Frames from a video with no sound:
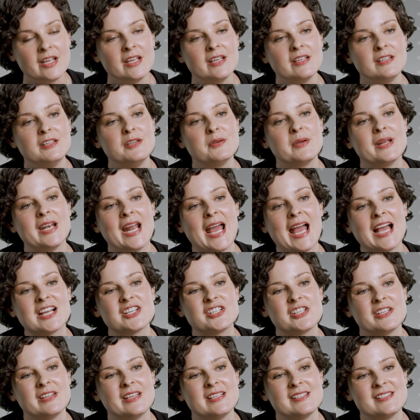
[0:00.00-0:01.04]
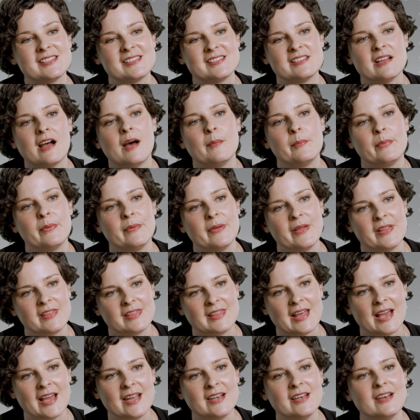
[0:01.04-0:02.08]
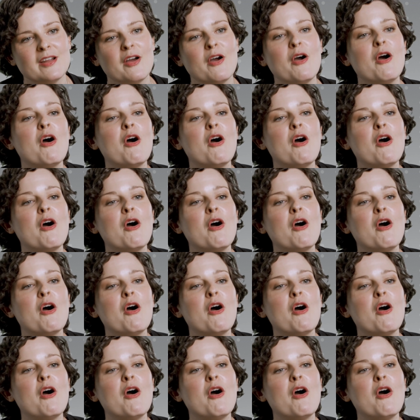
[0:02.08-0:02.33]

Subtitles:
you can actually stop that